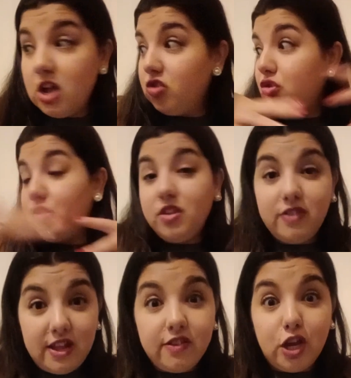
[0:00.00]
So
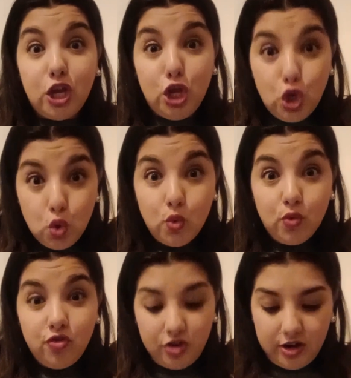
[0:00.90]
it's a
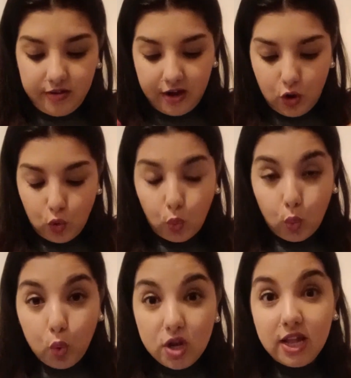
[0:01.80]
huge, it's like a
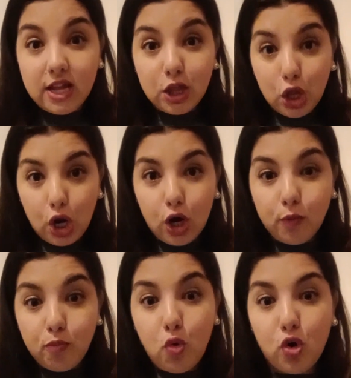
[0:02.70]
really long
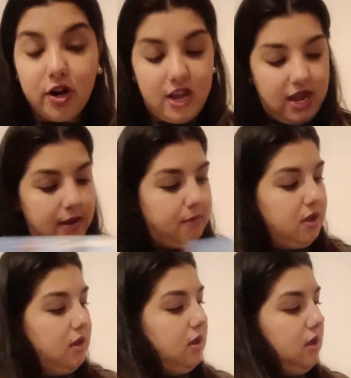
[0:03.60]
board game.
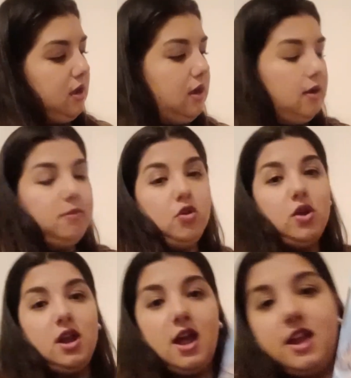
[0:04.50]
You
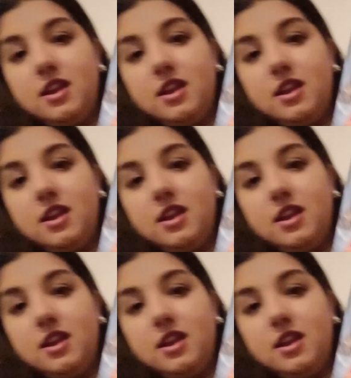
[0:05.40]
can kind